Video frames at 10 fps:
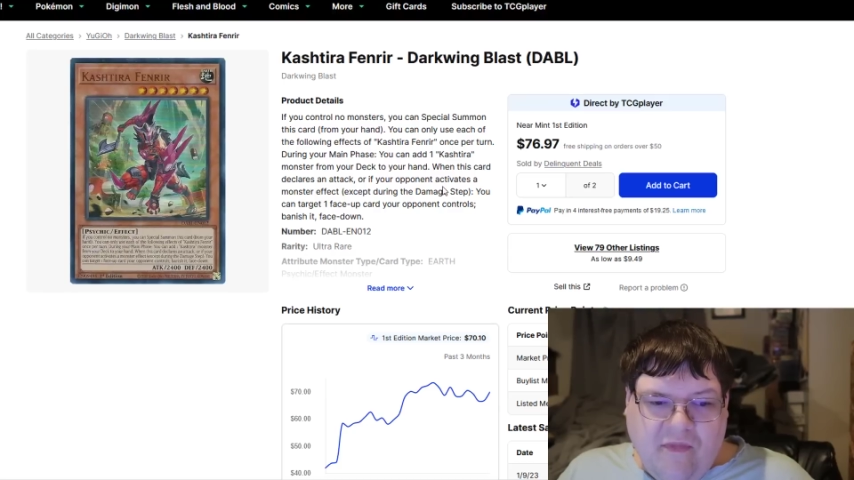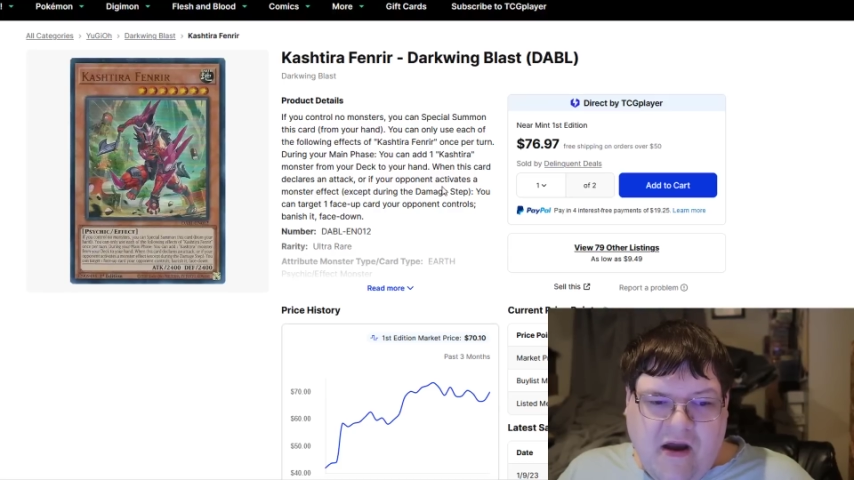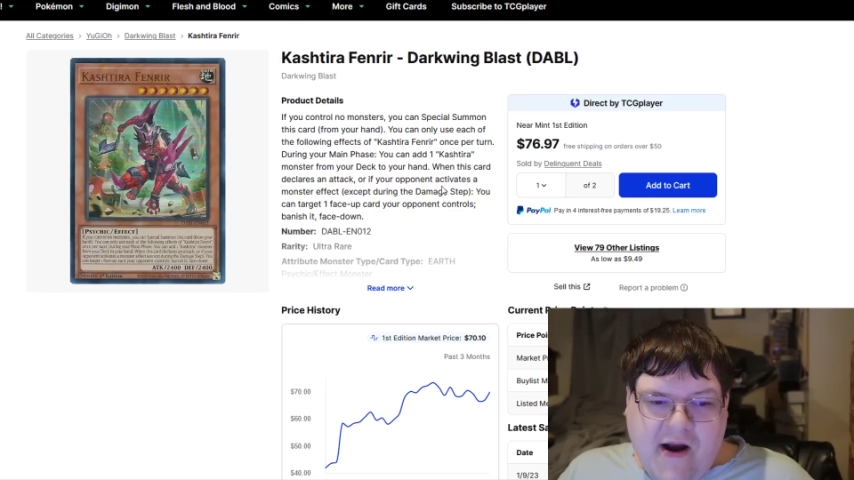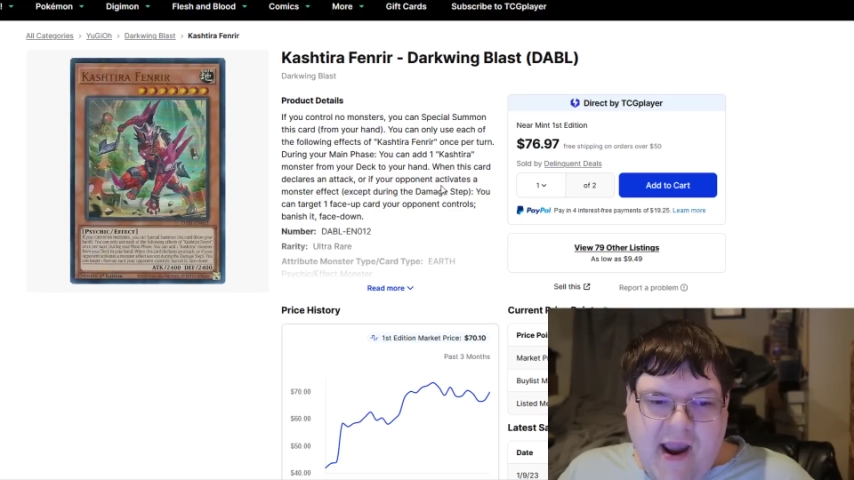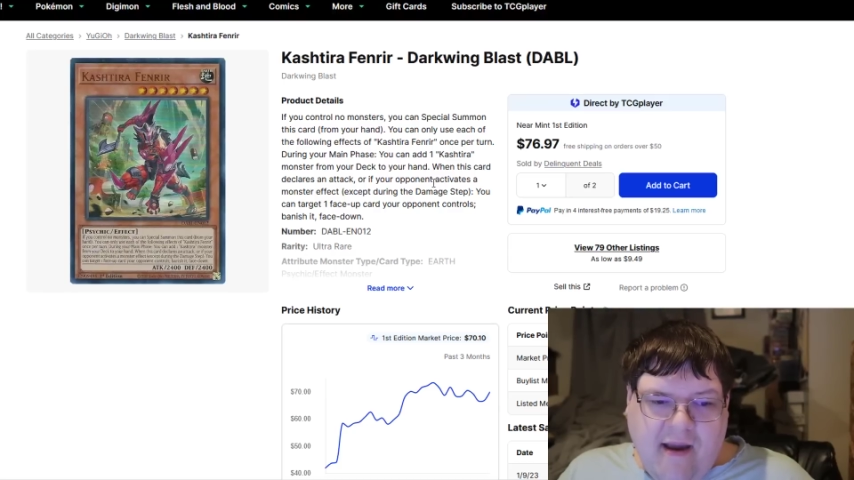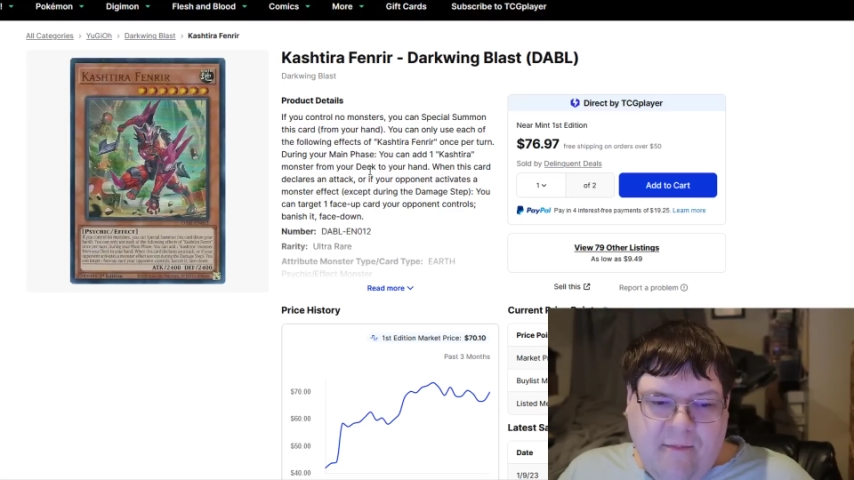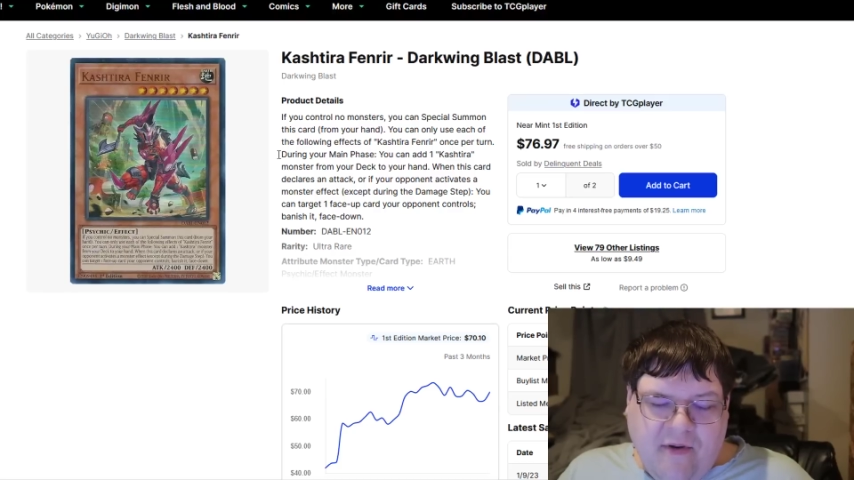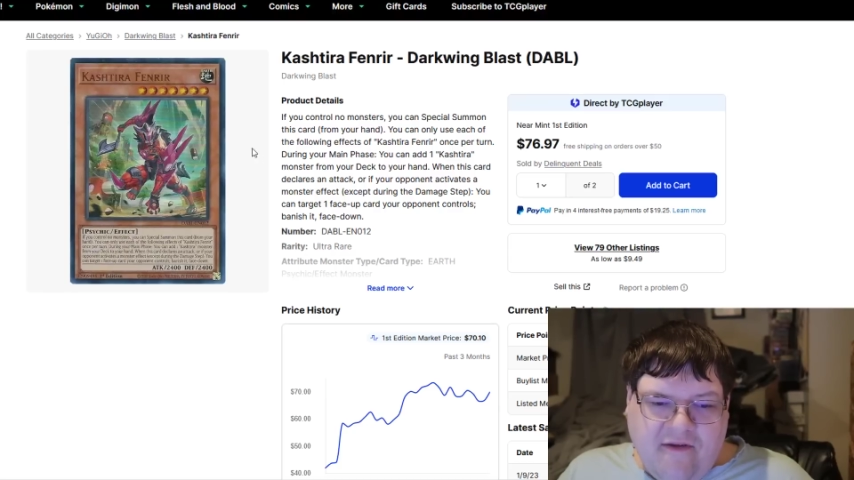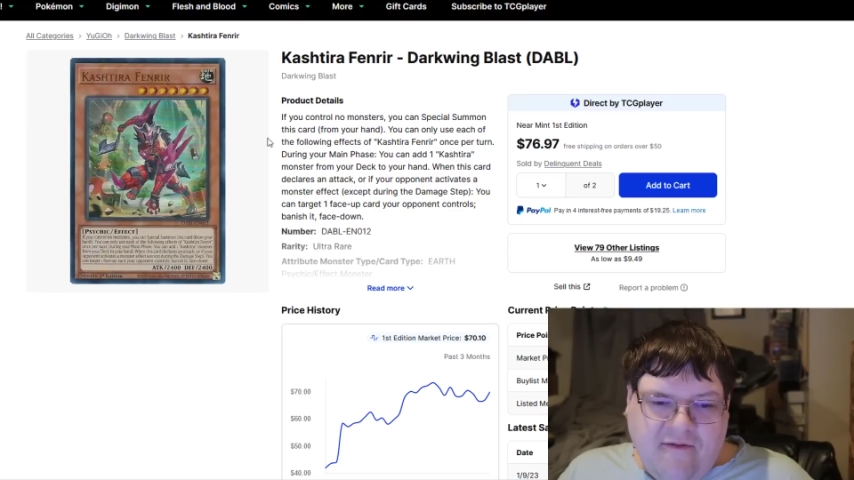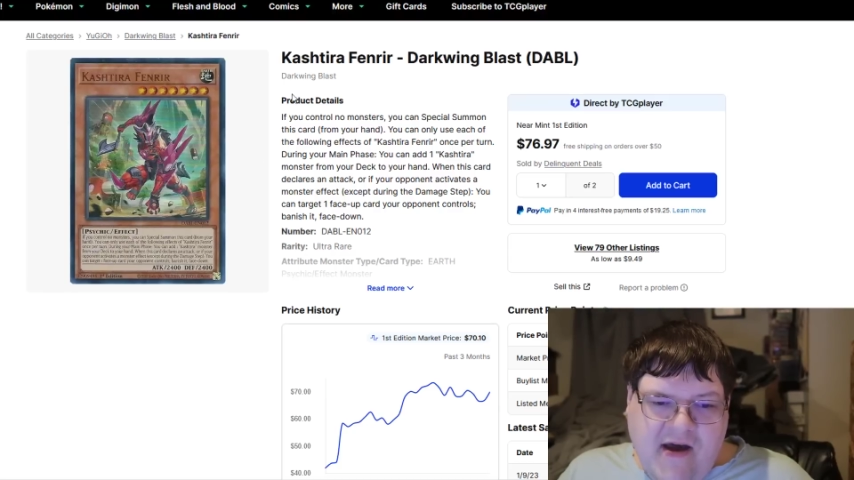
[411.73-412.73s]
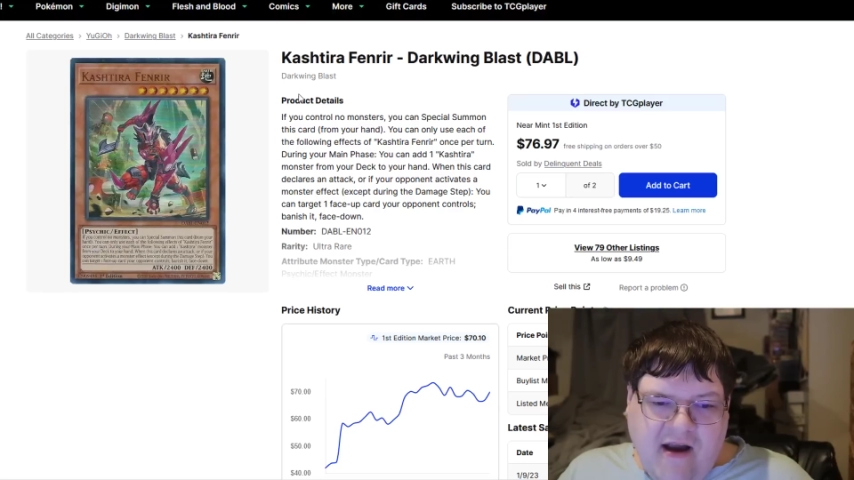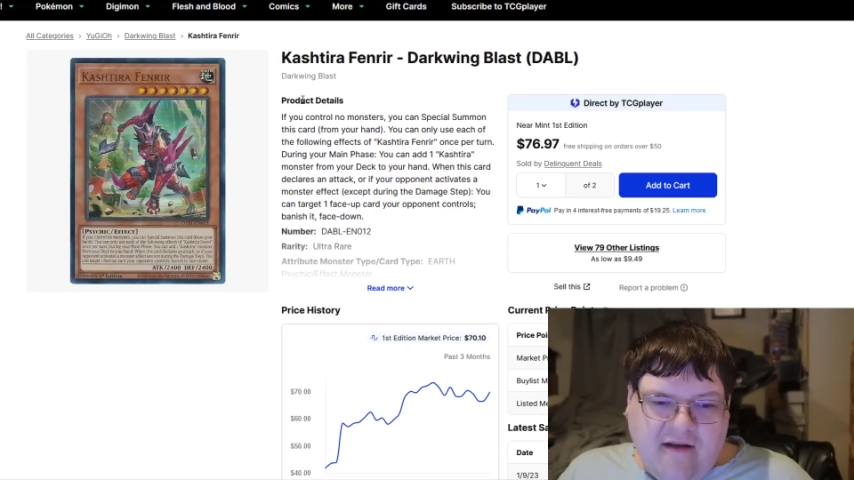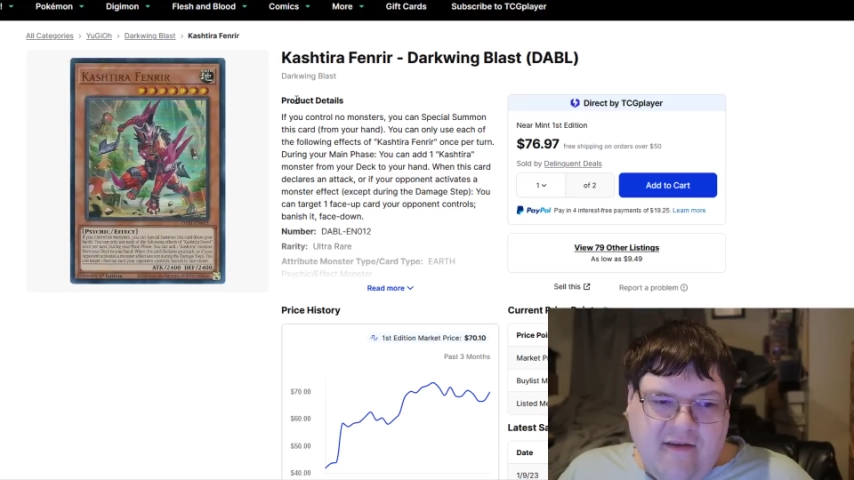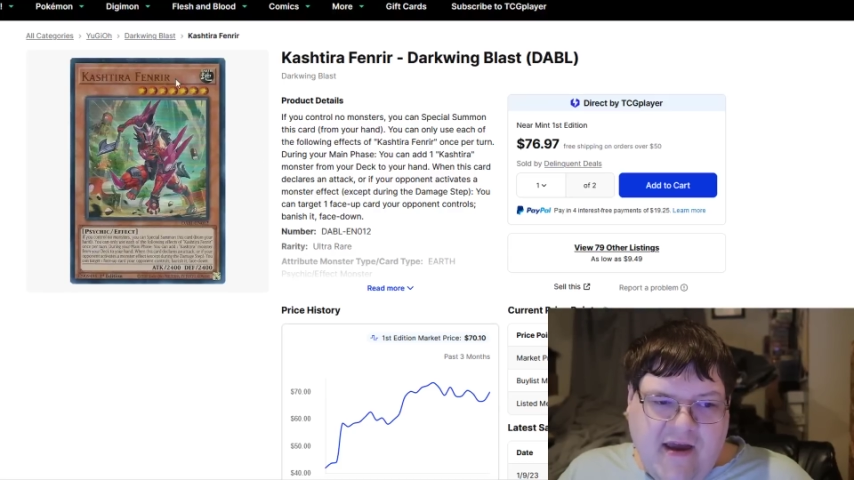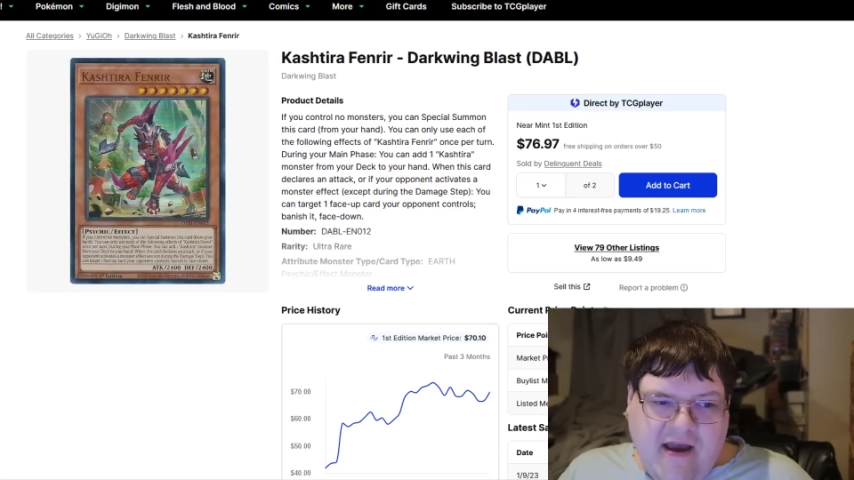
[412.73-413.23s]
All right, but the
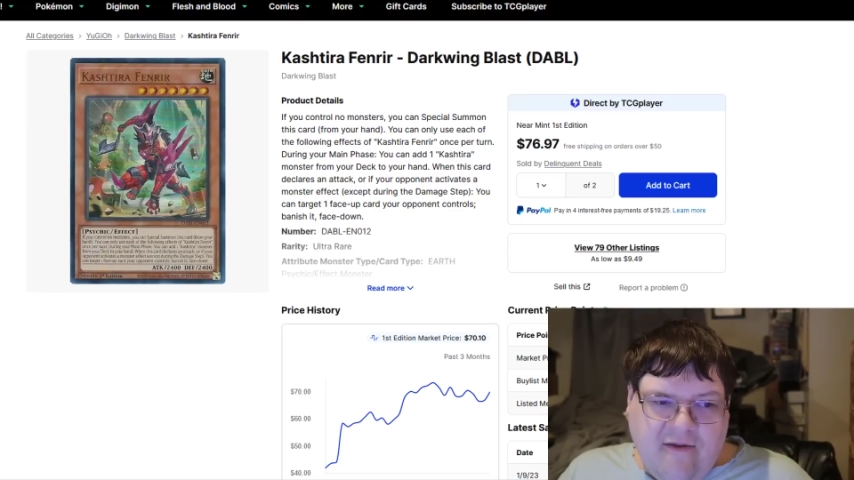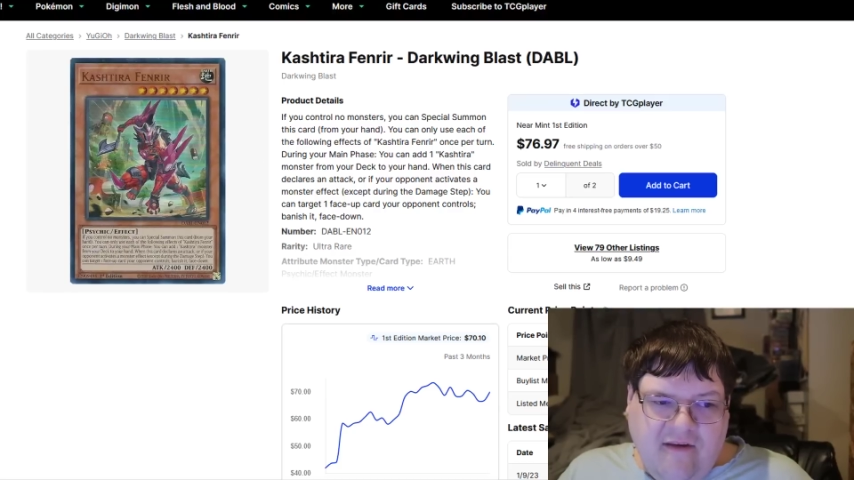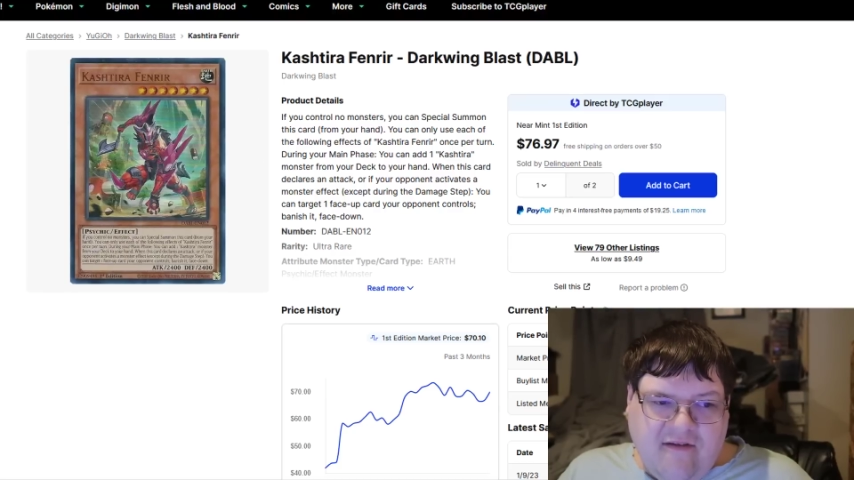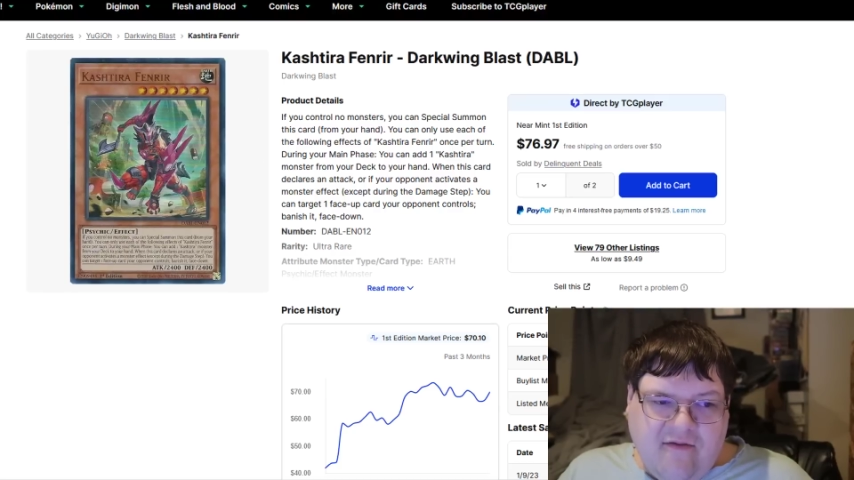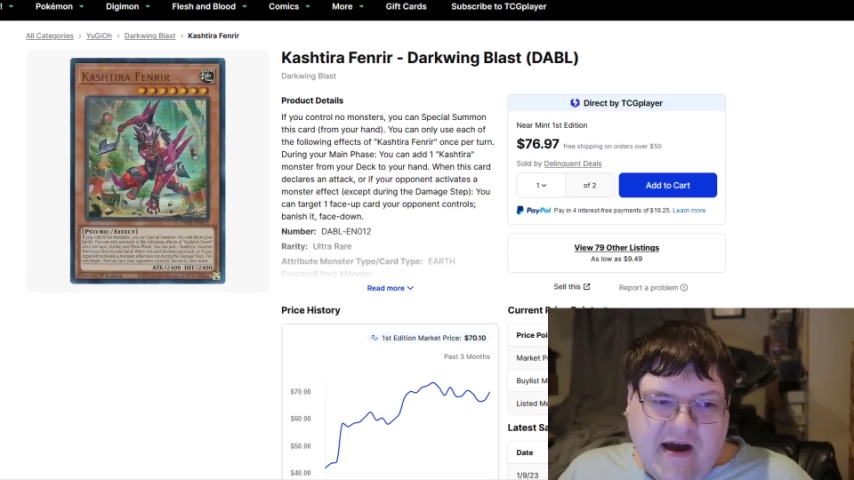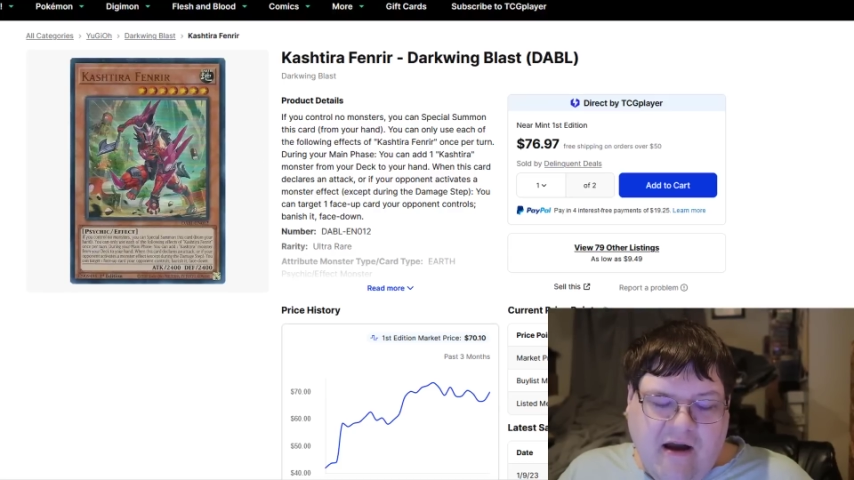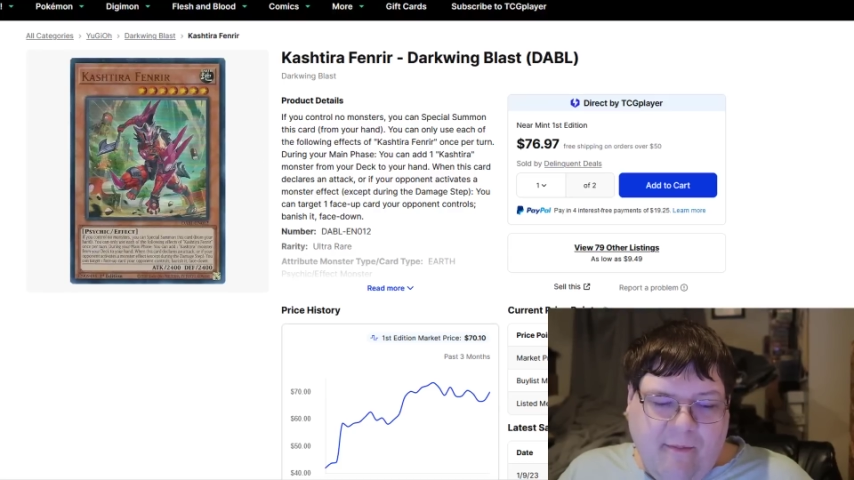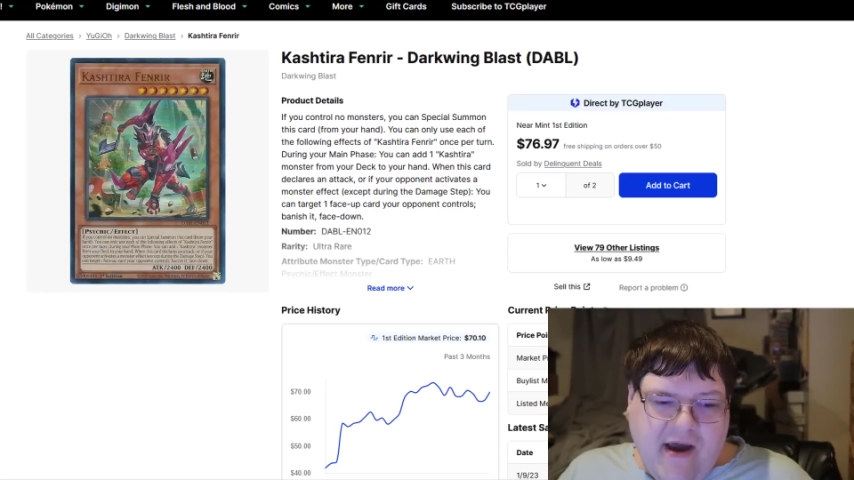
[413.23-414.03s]
fact that these have dialed